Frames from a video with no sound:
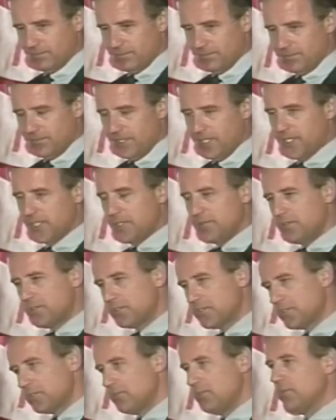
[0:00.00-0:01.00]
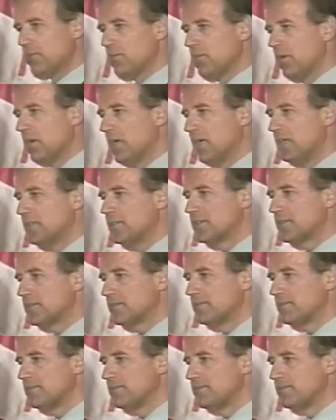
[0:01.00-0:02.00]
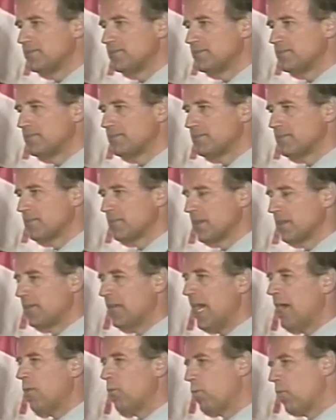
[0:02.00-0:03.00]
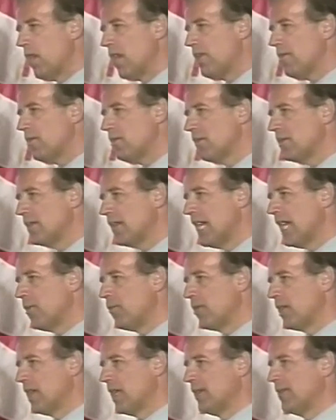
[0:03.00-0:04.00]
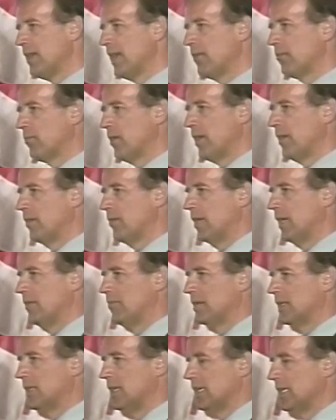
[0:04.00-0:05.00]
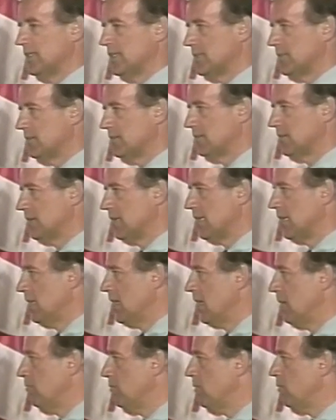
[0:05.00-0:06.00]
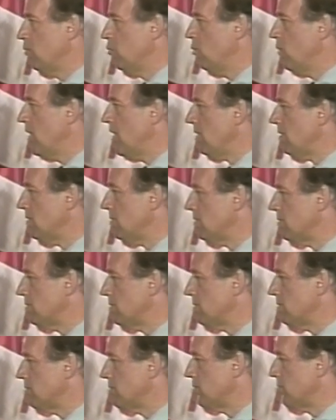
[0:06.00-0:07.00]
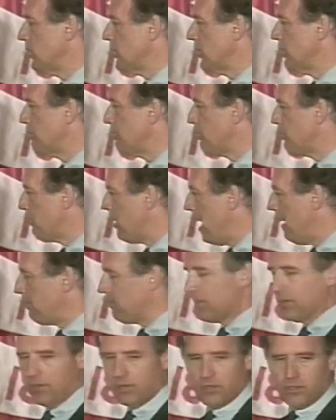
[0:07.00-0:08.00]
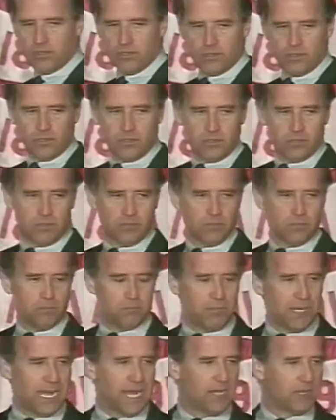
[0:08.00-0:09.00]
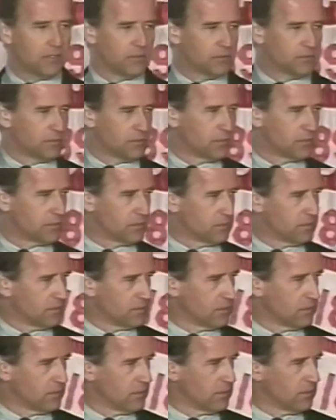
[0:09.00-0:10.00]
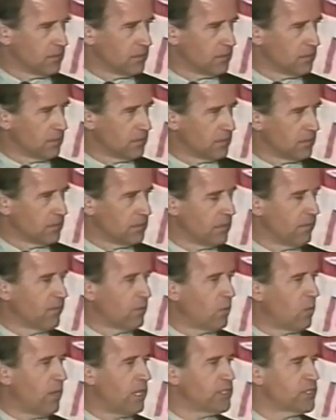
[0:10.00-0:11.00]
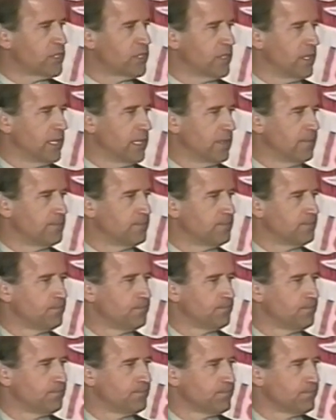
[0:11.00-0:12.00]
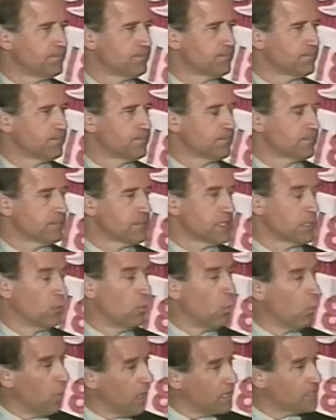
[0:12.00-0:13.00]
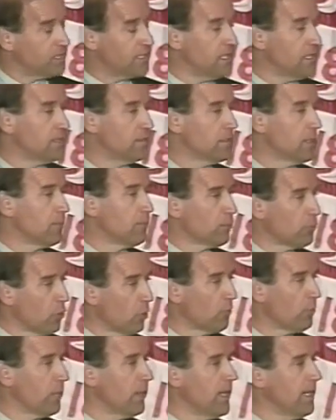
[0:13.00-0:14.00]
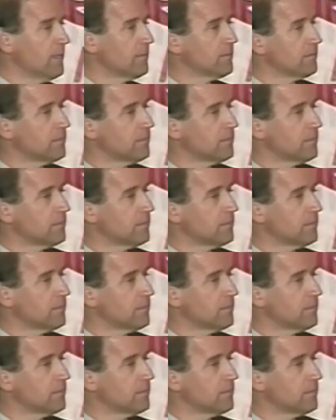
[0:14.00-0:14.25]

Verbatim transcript: The issue in Souter was not whether or not we had that right or obligation, but what were the proper bounds of questioning. Was it appropriate?